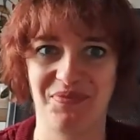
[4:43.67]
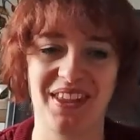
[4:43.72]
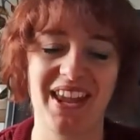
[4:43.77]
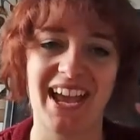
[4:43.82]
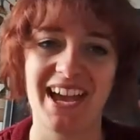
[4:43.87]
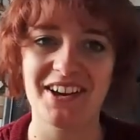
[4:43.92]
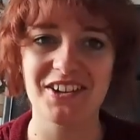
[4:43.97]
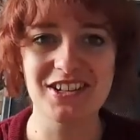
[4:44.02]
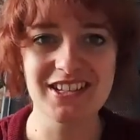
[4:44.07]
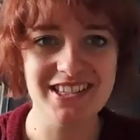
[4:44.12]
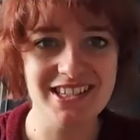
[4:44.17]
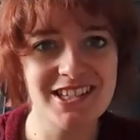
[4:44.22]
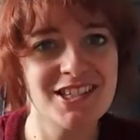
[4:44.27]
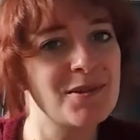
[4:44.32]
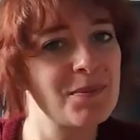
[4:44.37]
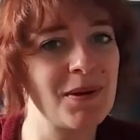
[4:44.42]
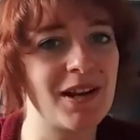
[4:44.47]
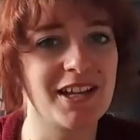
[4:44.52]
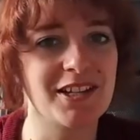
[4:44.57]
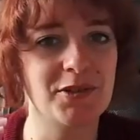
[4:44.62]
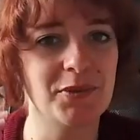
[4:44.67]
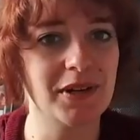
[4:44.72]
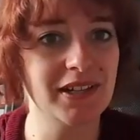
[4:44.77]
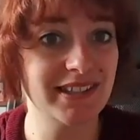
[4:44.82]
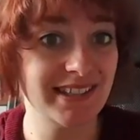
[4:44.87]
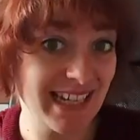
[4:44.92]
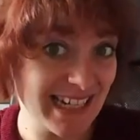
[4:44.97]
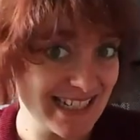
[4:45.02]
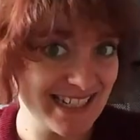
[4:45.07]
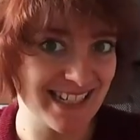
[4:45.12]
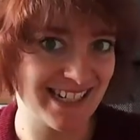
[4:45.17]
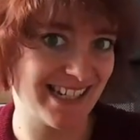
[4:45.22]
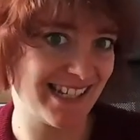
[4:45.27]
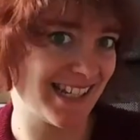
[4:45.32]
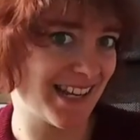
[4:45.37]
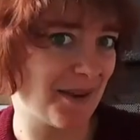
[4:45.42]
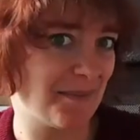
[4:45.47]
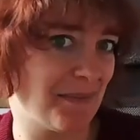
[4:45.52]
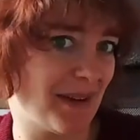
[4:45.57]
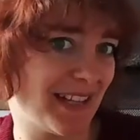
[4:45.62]
How does this apply to our data
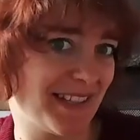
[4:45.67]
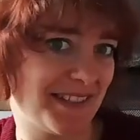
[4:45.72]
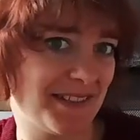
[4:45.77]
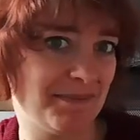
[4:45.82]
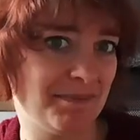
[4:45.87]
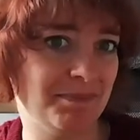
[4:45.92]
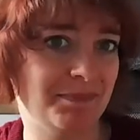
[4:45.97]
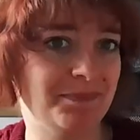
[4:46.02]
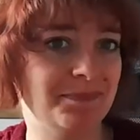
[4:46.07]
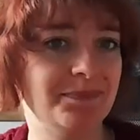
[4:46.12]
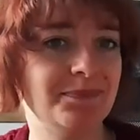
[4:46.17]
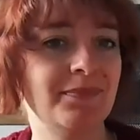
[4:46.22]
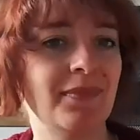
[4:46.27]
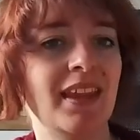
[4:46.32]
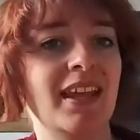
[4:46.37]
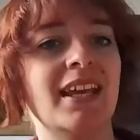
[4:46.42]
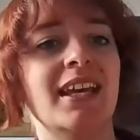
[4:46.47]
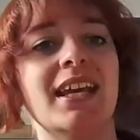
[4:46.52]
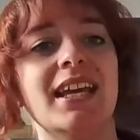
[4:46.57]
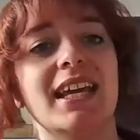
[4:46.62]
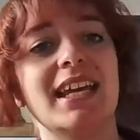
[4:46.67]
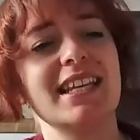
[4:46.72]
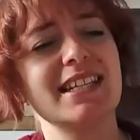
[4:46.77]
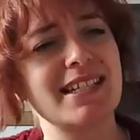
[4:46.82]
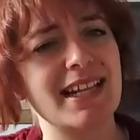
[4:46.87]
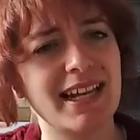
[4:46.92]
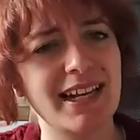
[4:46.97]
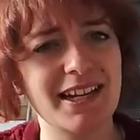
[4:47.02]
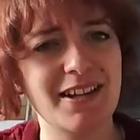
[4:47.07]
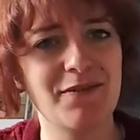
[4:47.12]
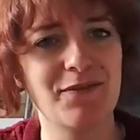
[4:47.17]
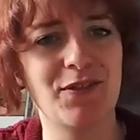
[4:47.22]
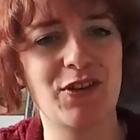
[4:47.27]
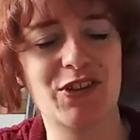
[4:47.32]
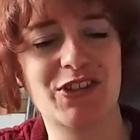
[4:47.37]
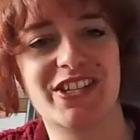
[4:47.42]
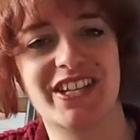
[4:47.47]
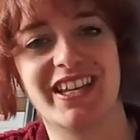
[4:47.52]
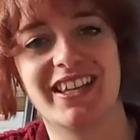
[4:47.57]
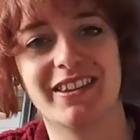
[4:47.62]
design pattern? It's slightly
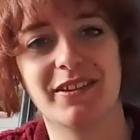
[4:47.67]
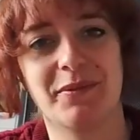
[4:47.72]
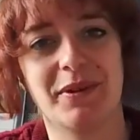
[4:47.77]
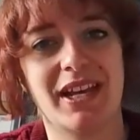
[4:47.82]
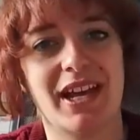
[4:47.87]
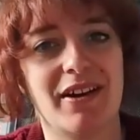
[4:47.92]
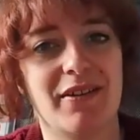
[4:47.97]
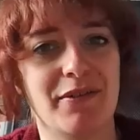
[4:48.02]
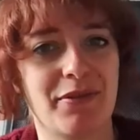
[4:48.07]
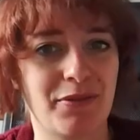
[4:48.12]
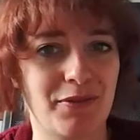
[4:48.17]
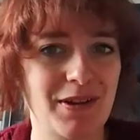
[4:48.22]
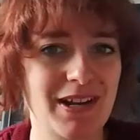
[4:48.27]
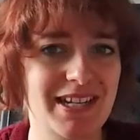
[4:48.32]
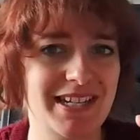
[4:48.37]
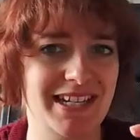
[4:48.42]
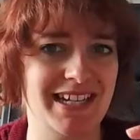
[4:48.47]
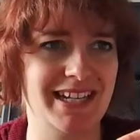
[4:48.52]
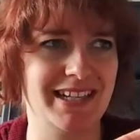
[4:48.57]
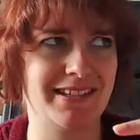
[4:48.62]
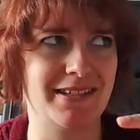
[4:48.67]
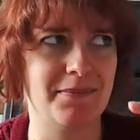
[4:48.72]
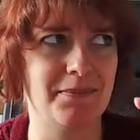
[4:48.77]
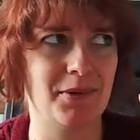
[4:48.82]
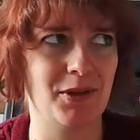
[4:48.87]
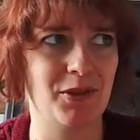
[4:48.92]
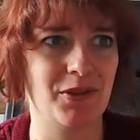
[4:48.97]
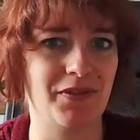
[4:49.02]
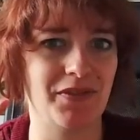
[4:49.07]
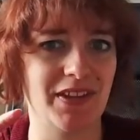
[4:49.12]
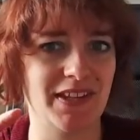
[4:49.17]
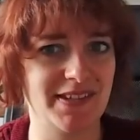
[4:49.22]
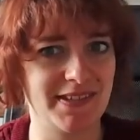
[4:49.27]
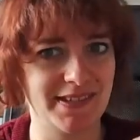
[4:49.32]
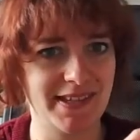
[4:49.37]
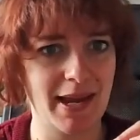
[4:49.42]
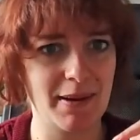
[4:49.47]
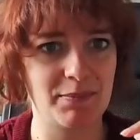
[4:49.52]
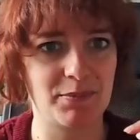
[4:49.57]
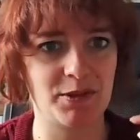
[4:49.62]
confusing that we now have three tiers in both of these
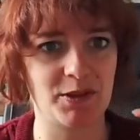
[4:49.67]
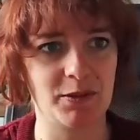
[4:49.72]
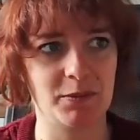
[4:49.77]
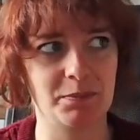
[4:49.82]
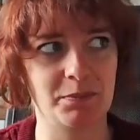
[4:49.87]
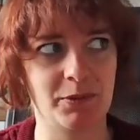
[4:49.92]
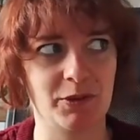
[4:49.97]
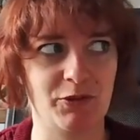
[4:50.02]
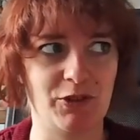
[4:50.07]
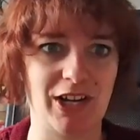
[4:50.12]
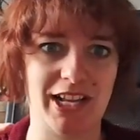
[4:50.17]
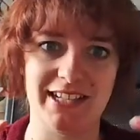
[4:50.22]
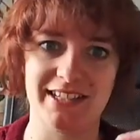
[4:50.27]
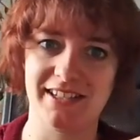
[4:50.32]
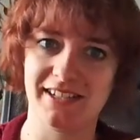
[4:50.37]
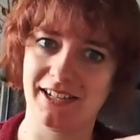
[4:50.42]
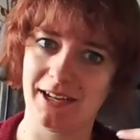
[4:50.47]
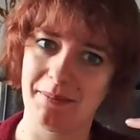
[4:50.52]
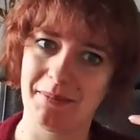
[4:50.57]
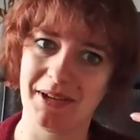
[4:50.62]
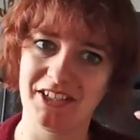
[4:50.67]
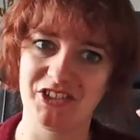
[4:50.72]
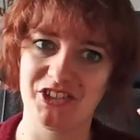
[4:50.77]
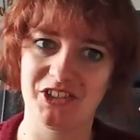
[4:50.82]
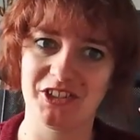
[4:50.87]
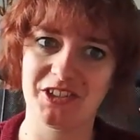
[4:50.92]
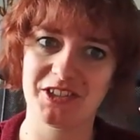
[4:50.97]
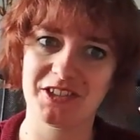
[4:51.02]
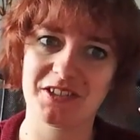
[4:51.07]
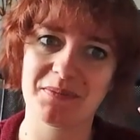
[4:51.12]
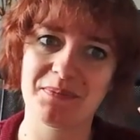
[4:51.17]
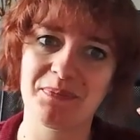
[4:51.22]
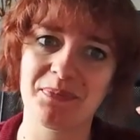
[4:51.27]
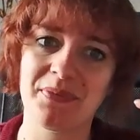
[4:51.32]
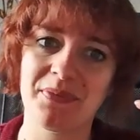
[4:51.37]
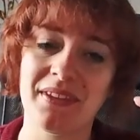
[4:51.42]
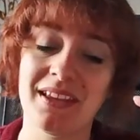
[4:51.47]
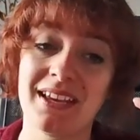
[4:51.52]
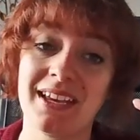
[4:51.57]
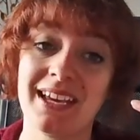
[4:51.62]
separate but related dimensions.
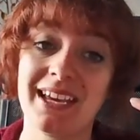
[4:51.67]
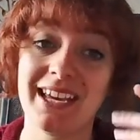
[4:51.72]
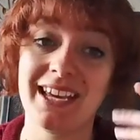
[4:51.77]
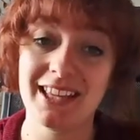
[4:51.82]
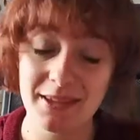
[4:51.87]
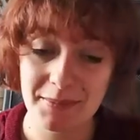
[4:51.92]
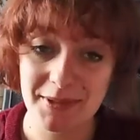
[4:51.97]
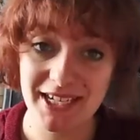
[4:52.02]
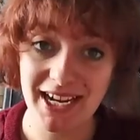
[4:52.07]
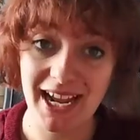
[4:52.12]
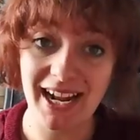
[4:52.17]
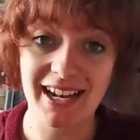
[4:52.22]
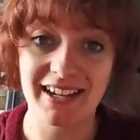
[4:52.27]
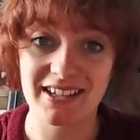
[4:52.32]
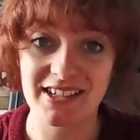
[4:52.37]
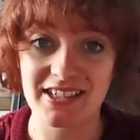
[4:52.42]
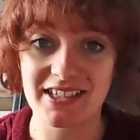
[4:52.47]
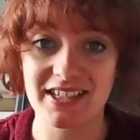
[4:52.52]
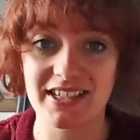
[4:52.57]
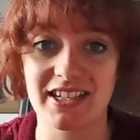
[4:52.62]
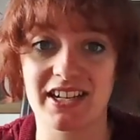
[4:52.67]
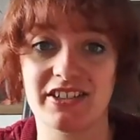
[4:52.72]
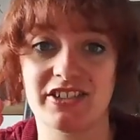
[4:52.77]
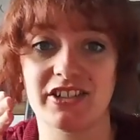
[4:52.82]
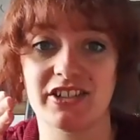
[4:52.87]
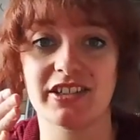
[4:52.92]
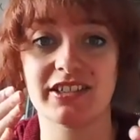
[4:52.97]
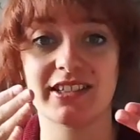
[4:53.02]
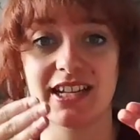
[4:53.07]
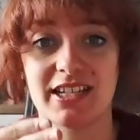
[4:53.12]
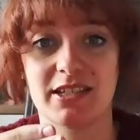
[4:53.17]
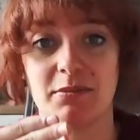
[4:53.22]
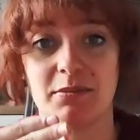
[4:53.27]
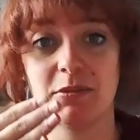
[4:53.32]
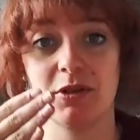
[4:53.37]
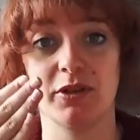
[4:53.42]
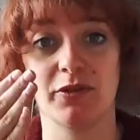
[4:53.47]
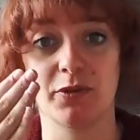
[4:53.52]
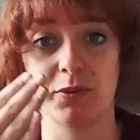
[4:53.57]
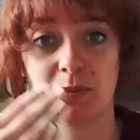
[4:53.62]
In the Medallion architecture, data
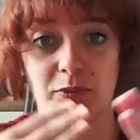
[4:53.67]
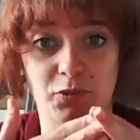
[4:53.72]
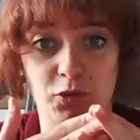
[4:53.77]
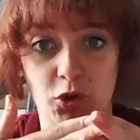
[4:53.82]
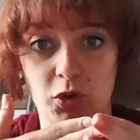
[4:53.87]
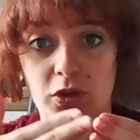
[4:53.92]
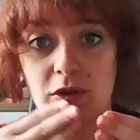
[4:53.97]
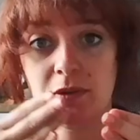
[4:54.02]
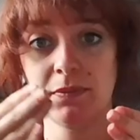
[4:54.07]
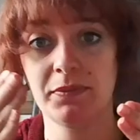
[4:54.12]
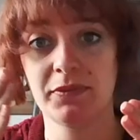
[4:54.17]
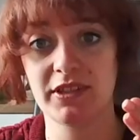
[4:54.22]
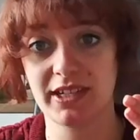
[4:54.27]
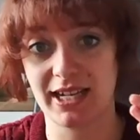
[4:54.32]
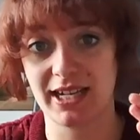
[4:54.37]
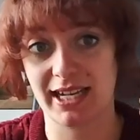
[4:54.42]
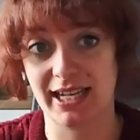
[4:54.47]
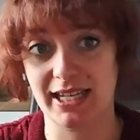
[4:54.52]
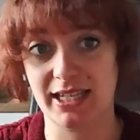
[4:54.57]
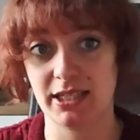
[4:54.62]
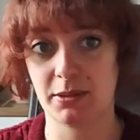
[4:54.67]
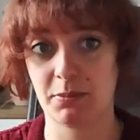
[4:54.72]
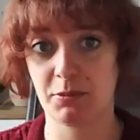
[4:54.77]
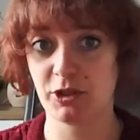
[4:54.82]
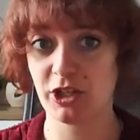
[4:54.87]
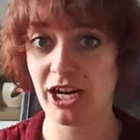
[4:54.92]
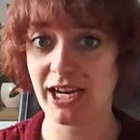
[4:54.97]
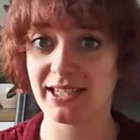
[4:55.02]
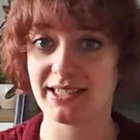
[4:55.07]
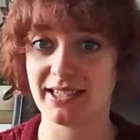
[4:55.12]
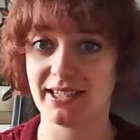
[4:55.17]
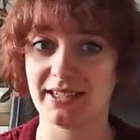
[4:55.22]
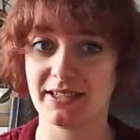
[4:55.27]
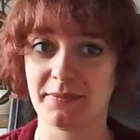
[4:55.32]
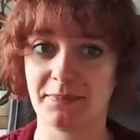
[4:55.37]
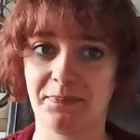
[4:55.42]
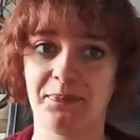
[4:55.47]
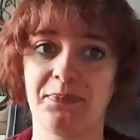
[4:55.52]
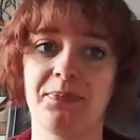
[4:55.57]
moves from raw to clean to projected.